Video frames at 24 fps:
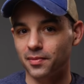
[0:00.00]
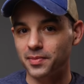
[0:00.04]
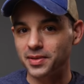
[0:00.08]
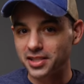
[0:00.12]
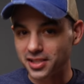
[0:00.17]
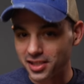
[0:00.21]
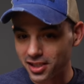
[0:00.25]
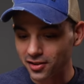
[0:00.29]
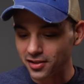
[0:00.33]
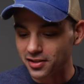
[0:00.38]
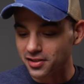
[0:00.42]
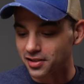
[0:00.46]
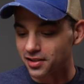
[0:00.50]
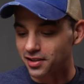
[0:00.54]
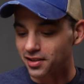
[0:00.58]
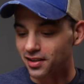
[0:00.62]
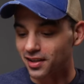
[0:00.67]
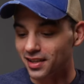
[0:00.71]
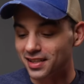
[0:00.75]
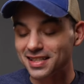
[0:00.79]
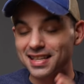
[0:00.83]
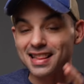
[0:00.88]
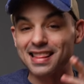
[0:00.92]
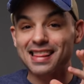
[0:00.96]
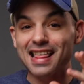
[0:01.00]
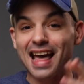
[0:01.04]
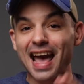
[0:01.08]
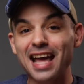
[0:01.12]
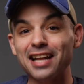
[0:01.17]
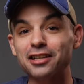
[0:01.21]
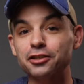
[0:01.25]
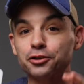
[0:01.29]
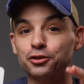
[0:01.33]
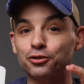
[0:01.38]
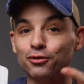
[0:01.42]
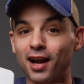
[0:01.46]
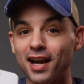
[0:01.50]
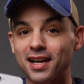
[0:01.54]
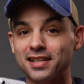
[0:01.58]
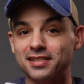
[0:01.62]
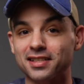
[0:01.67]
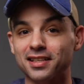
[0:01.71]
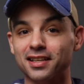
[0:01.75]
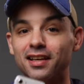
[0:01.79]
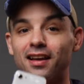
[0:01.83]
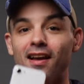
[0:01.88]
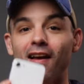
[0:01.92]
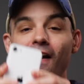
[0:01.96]
I mean, seriously, it's that
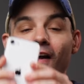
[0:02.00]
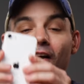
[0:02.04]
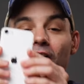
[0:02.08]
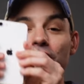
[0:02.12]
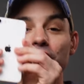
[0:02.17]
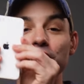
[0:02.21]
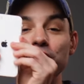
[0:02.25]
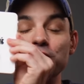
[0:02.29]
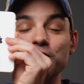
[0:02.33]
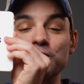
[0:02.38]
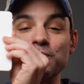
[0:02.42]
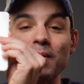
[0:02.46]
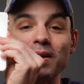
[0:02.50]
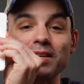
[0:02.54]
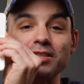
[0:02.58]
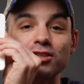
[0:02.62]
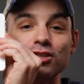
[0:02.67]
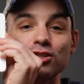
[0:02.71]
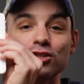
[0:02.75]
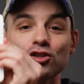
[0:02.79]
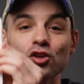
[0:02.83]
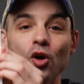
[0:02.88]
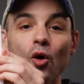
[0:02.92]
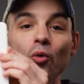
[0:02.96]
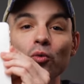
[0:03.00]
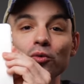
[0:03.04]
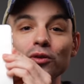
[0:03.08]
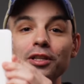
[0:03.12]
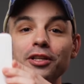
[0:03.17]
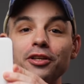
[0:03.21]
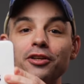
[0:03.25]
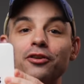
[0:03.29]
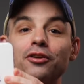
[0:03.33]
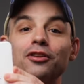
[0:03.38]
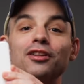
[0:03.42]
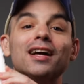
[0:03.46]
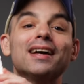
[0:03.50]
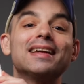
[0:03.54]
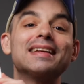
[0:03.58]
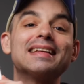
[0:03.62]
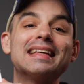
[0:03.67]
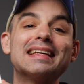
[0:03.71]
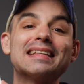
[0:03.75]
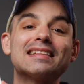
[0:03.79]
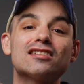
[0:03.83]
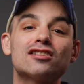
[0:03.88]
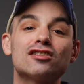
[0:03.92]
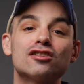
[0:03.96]
drastic that you spend so little and
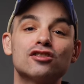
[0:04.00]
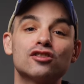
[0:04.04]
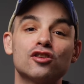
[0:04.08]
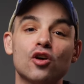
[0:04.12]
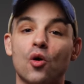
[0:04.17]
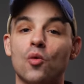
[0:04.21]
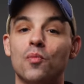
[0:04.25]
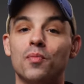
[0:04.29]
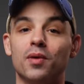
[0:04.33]
get so